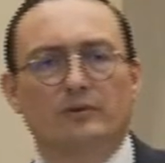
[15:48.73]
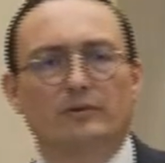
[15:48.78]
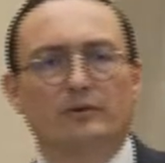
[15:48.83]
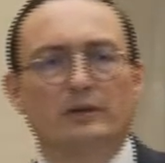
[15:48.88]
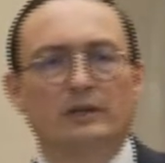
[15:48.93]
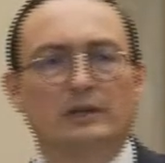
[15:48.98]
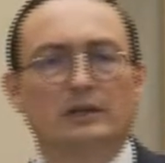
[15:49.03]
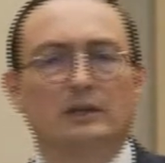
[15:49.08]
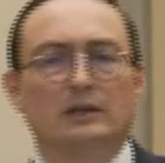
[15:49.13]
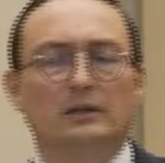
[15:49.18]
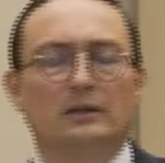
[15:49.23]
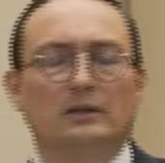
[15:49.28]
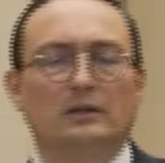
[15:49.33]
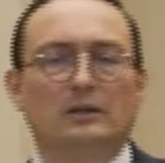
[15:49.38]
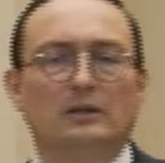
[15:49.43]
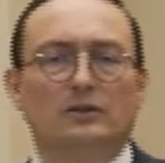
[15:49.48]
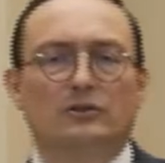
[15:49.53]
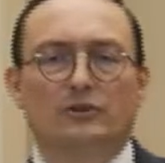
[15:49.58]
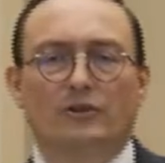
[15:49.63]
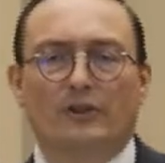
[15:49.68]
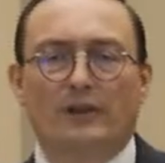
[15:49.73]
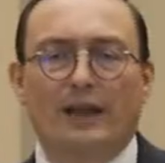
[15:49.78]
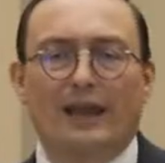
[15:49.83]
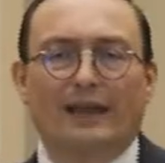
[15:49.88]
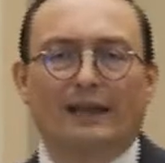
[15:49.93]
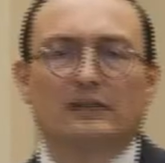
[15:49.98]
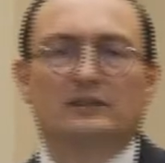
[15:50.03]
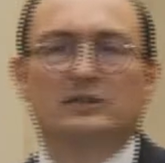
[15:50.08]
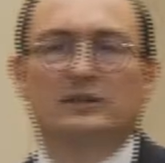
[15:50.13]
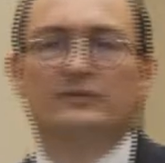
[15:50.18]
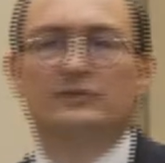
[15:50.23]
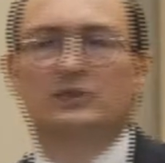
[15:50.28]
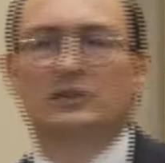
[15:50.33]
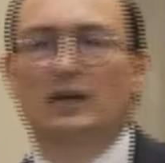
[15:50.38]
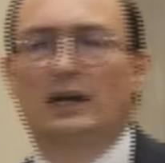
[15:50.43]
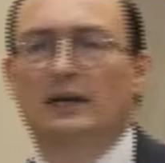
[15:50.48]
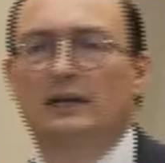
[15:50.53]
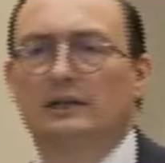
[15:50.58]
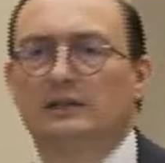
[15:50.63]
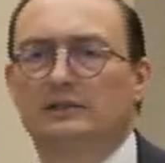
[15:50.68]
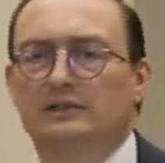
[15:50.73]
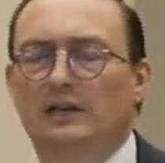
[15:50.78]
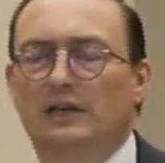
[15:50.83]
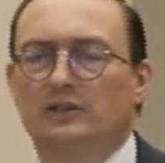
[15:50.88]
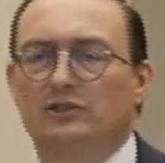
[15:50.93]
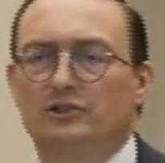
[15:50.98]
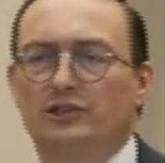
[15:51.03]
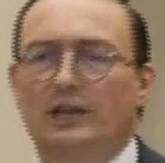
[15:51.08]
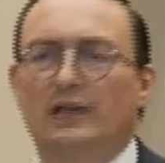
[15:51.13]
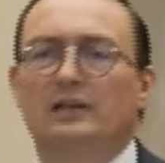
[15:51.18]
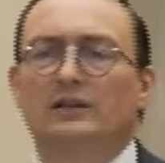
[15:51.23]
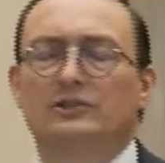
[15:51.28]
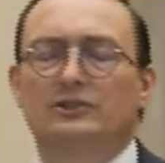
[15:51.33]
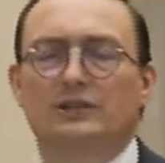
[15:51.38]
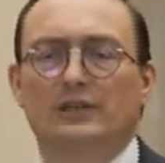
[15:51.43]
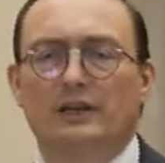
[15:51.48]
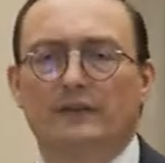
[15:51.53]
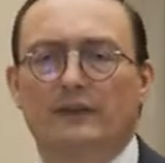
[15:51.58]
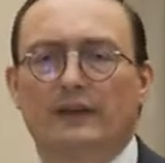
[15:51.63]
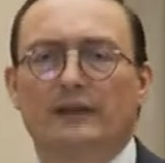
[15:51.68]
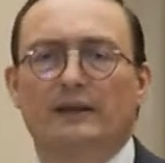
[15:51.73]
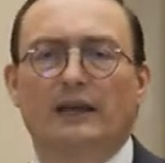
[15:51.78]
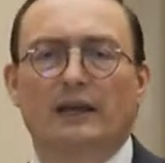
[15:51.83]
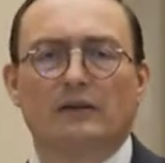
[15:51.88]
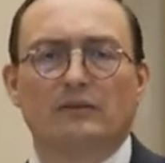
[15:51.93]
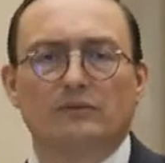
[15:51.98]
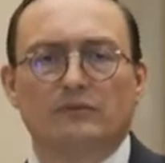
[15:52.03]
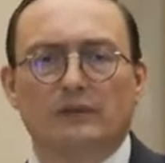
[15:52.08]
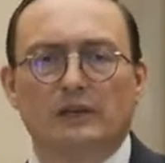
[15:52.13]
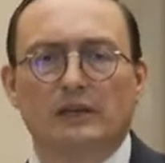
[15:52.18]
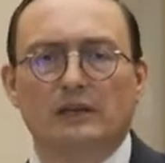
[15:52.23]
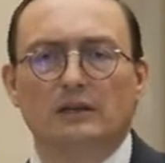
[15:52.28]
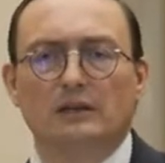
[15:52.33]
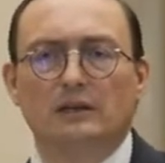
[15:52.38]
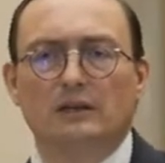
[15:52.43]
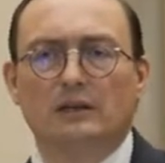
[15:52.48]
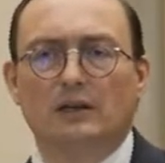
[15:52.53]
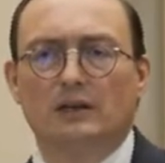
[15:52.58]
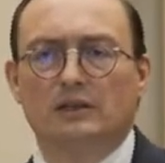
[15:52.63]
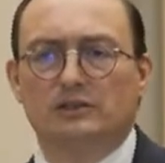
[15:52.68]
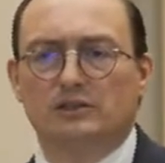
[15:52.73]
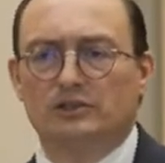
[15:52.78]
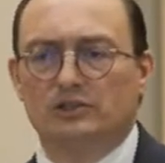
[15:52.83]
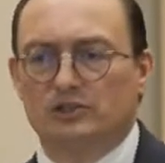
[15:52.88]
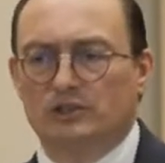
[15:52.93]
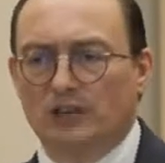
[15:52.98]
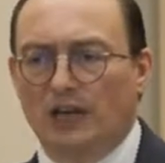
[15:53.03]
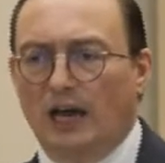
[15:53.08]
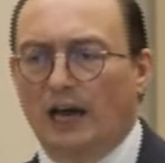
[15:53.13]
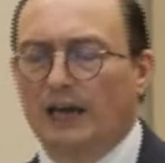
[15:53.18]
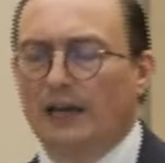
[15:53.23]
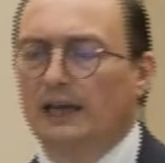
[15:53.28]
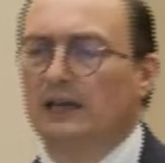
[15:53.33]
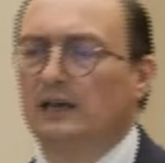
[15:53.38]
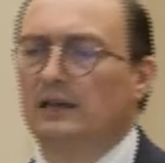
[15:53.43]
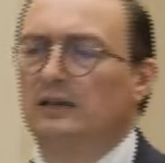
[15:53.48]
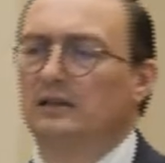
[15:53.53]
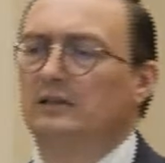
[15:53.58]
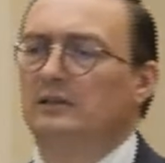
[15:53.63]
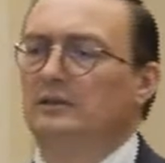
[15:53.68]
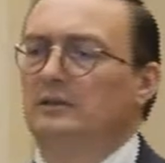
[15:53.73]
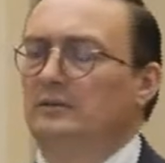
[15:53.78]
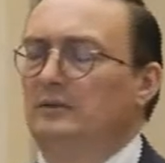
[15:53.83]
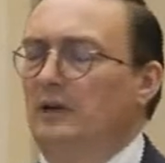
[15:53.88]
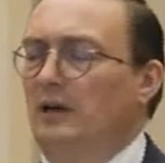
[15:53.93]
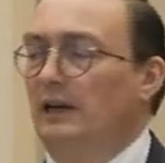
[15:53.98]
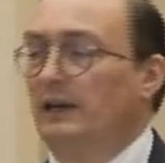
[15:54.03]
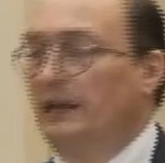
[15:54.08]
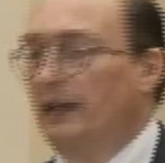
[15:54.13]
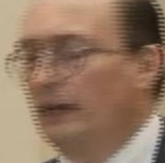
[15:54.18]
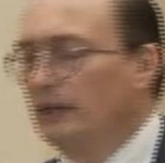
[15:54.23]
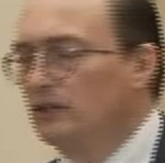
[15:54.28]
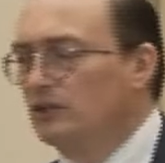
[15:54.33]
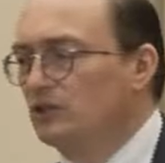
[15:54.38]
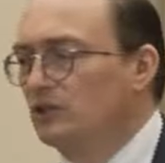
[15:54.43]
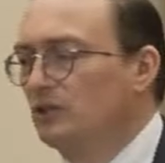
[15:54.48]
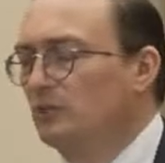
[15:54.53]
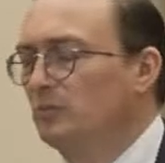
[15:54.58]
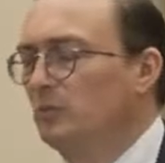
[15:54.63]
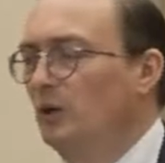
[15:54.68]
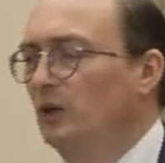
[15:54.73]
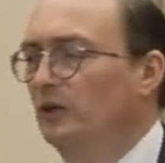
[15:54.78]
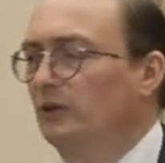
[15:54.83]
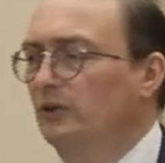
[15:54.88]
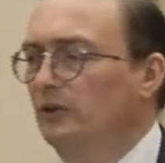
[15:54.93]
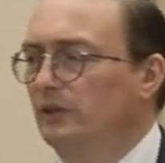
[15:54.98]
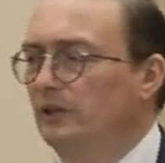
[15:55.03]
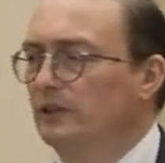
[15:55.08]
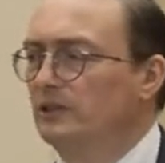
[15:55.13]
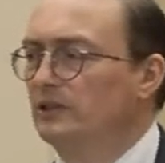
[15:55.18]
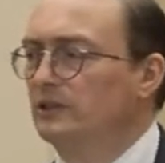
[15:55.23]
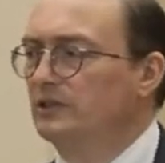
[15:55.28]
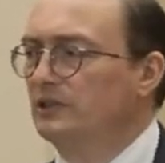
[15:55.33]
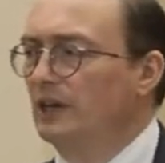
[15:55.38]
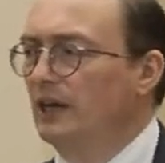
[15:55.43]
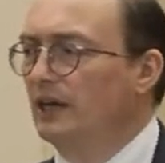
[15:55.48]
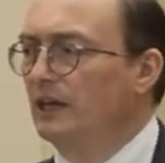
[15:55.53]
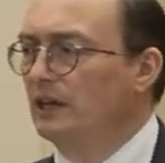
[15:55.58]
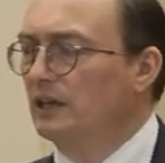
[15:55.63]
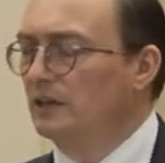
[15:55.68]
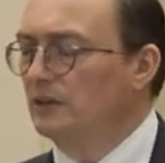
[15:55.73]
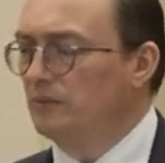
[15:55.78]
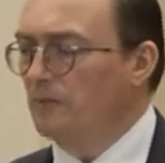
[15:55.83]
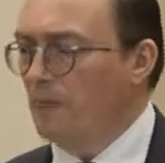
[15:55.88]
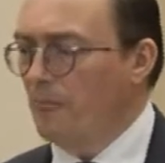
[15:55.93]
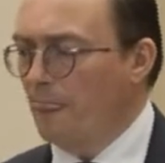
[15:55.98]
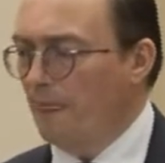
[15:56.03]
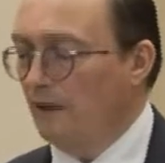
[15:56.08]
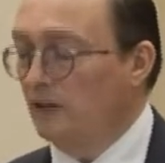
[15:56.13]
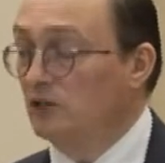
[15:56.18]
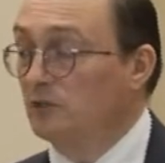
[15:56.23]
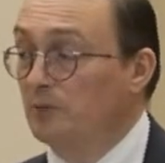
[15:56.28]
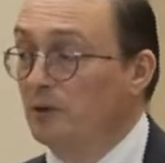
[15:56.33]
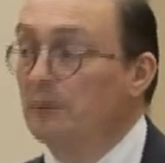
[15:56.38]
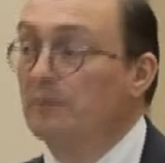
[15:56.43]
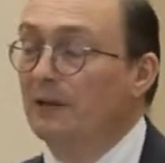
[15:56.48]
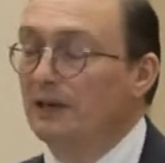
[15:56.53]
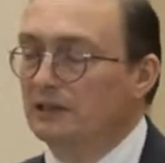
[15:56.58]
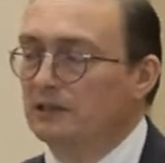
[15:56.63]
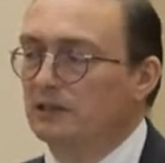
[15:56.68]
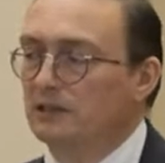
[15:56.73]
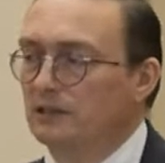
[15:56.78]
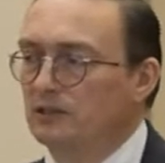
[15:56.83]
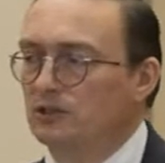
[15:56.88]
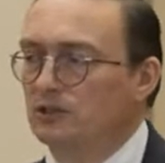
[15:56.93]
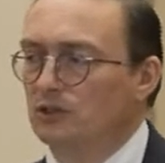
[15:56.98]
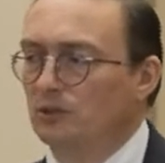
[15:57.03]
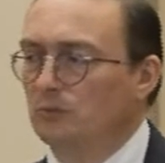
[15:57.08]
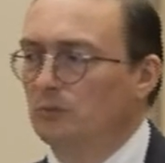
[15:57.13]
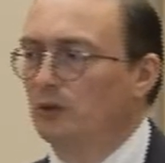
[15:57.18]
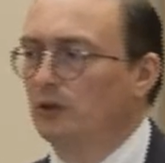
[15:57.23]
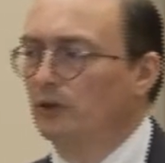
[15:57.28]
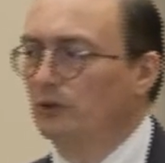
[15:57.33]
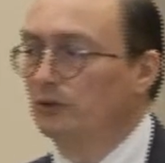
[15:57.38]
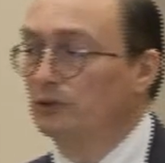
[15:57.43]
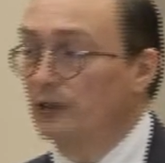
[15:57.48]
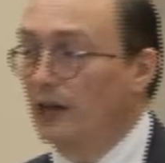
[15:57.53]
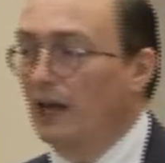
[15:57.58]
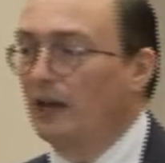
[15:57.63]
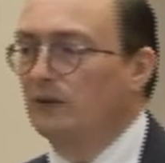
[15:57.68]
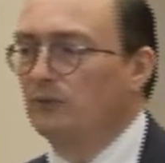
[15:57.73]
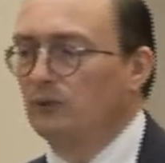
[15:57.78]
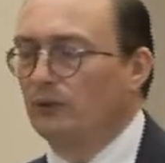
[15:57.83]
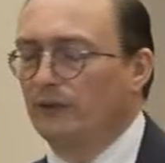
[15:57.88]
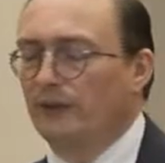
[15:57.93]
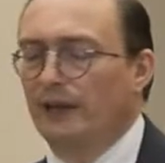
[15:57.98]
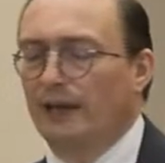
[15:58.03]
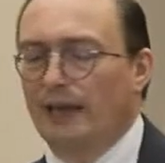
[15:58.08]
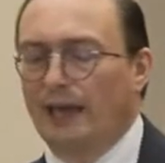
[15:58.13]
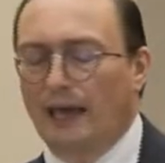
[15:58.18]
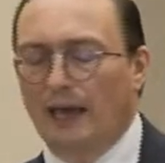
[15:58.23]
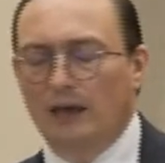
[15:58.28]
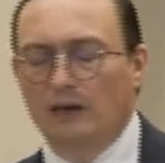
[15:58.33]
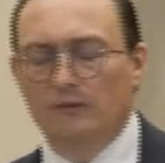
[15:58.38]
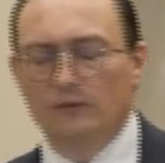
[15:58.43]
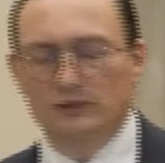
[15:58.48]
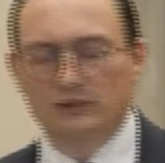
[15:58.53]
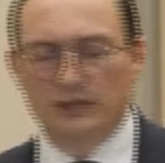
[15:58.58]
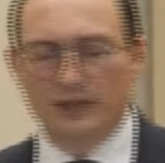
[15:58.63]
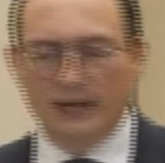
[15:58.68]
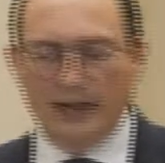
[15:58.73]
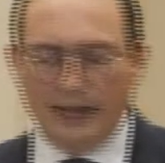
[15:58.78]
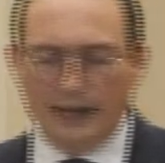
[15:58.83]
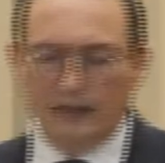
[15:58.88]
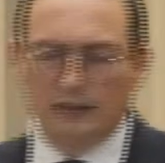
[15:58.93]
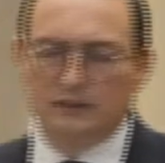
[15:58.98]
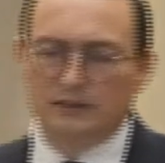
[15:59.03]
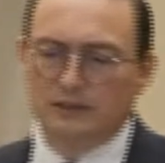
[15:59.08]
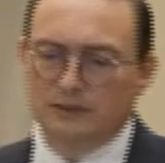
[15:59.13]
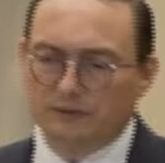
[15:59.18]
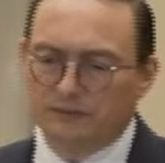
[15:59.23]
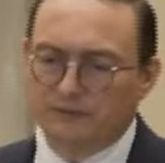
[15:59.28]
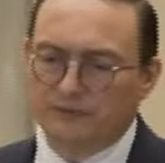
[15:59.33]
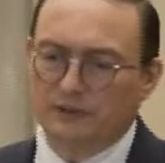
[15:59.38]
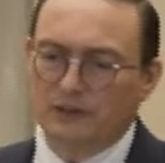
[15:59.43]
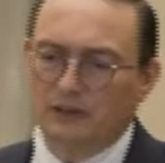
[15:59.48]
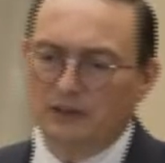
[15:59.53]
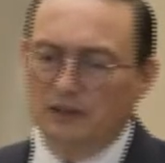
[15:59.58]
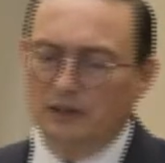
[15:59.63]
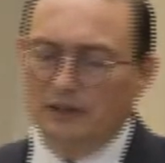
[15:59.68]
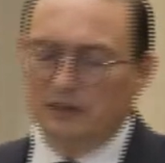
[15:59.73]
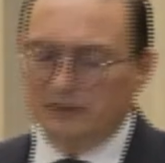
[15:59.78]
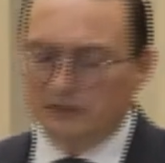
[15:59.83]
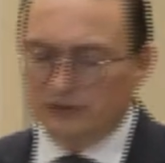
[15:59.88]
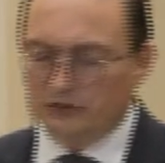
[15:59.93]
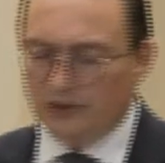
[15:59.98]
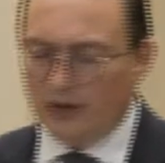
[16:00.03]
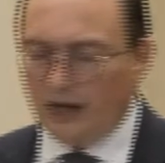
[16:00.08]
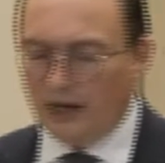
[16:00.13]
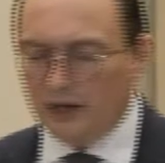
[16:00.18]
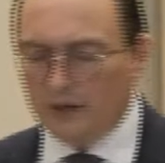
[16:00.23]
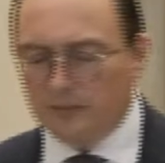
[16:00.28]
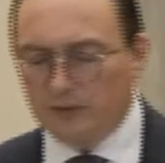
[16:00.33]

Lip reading: Greek. So the negative side is that jealousy and that envy, a desire against someone or a desire to be better than someone or to have what they have. That's a negative desire.